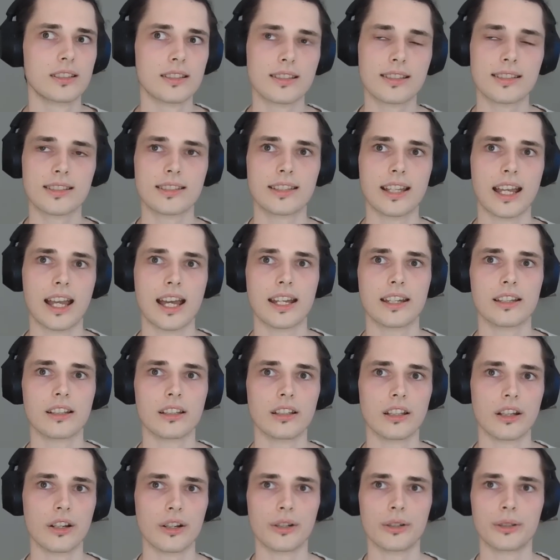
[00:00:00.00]

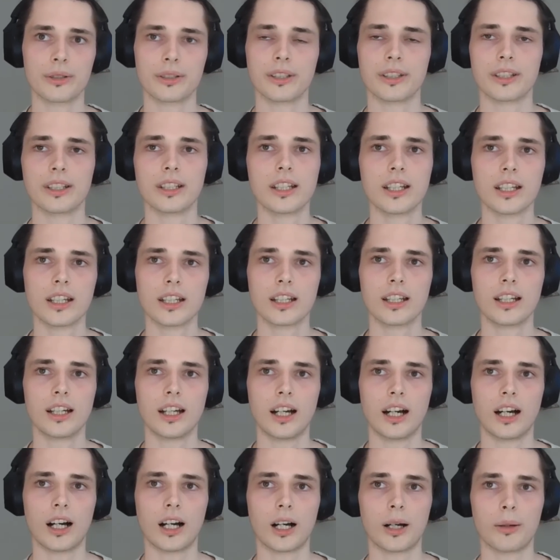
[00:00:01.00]
standalone
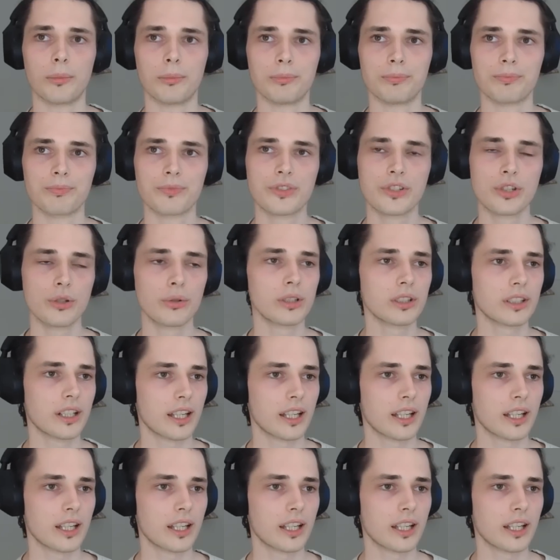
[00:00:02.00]
tool